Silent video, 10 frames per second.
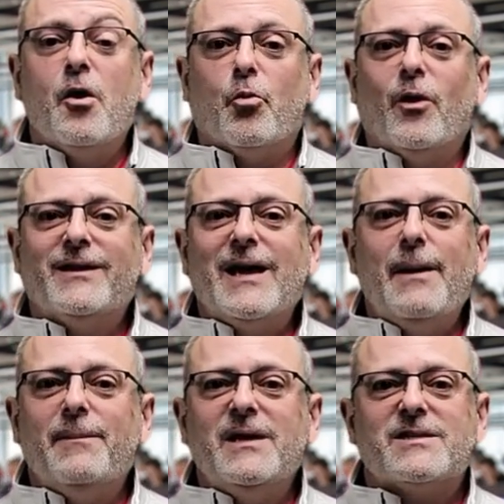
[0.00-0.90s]
What
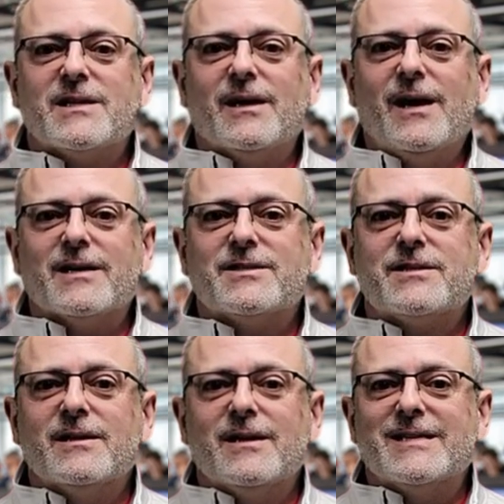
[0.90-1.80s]
that means to
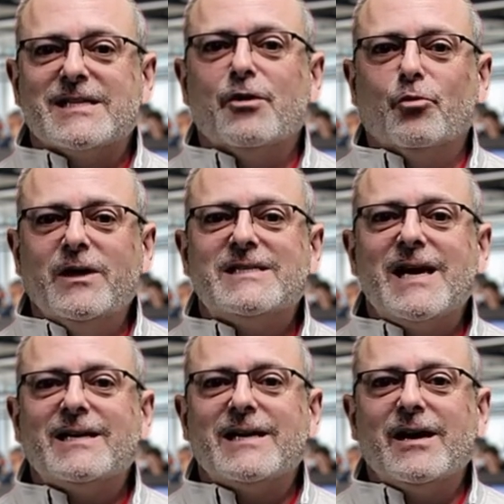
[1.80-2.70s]
us is that we
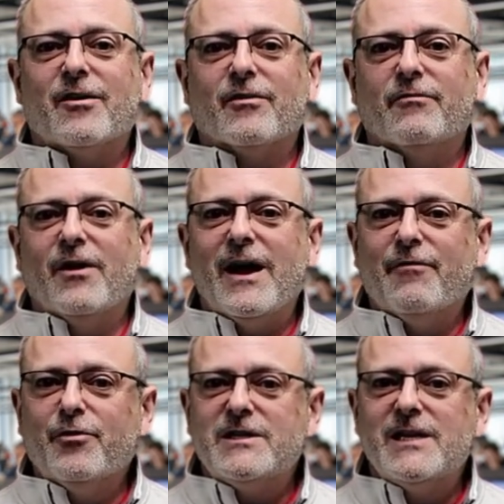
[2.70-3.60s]
take care
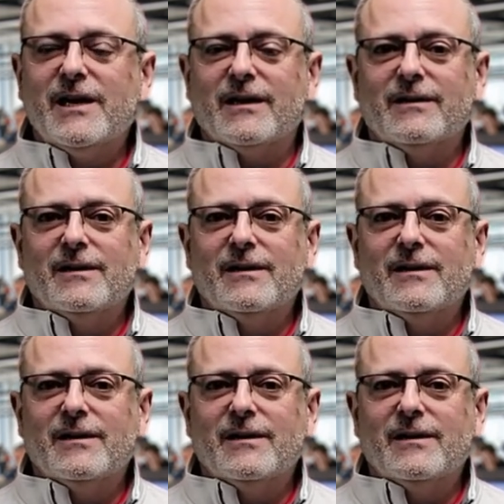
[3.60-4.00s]
every ticket,